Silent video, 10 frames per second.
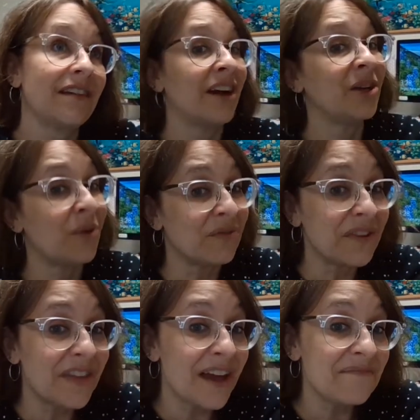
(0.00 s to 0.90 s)
Are you over
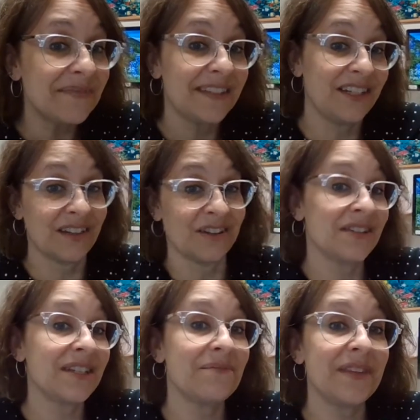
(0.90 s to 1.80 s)
them? Did you
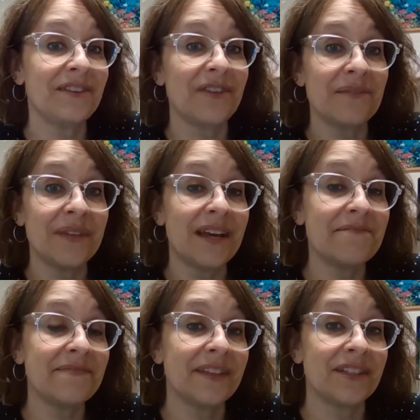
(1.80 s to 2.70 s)
learn something from
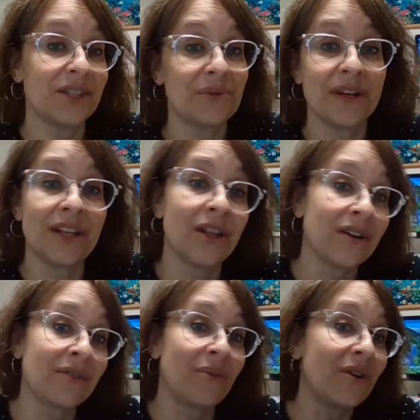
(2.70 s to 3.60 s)
them? Do you want to
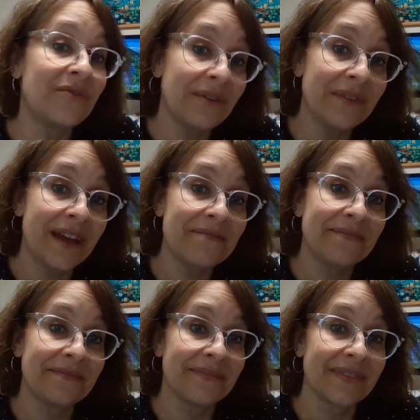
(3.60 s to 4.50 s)
grow from them?
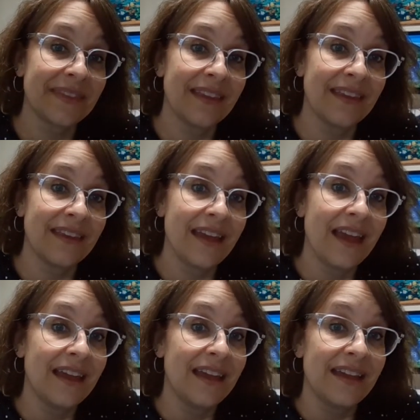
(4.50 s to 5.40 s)

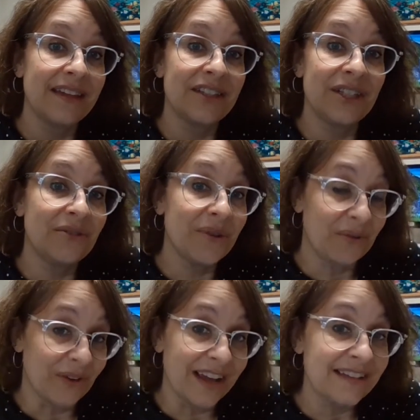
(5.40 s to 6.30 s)
Do you
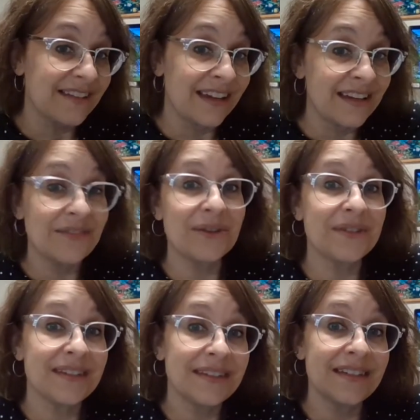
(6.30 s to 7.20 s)
regret any of those
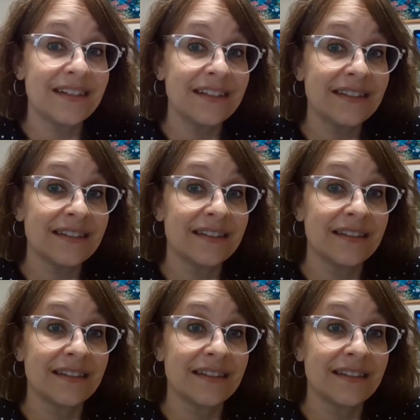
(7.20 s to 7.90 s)
decisions?